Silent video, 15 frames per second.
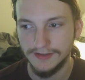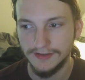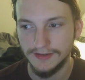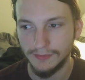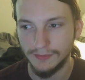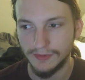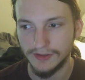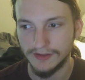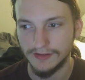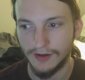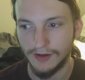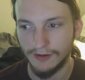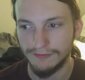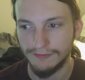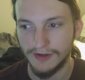when
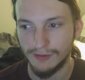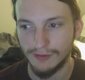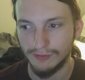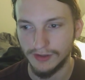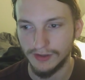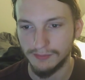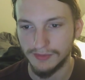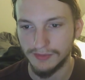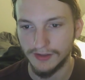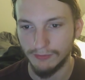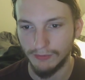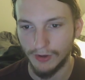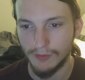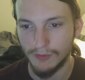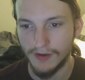our favorite big
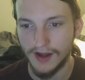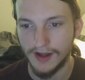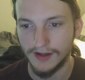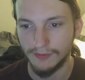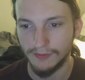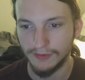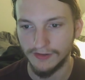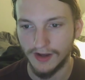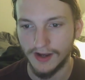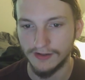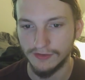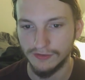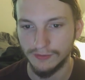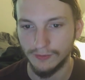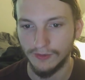robot or
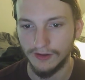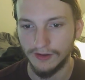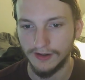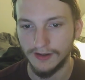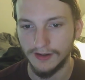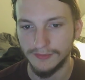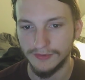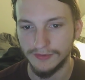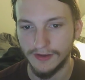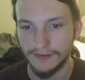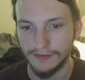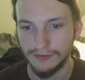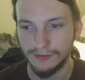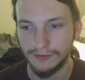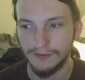dinosaur comes on the
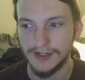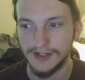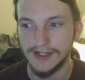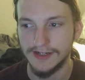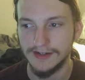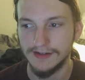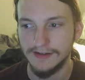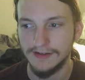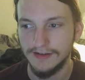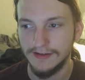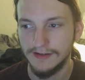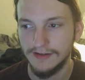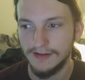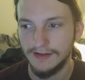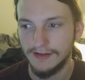screen,
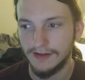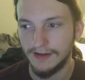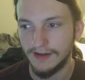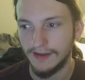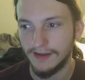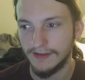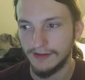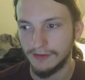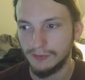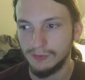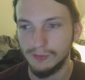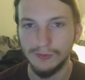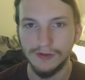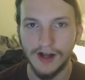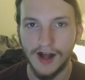and then a
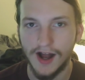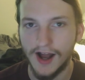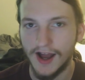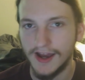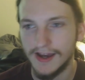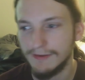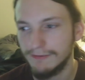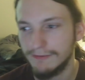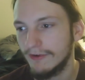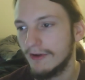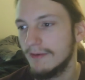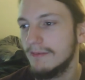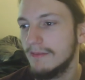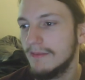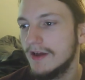cool guy
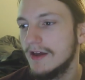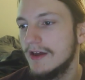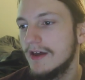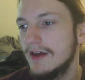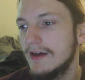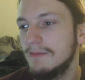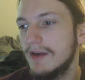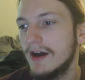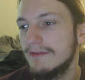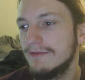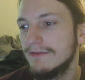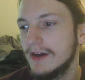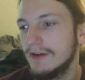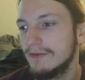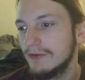from my
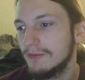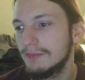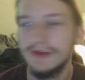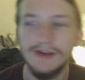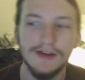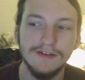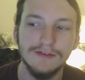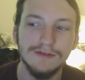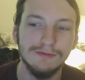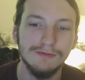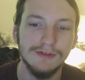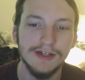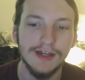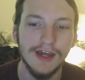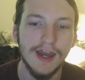favorite
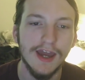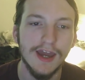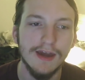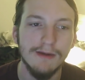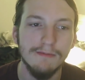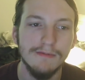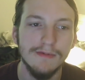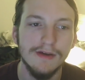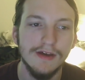PS3 game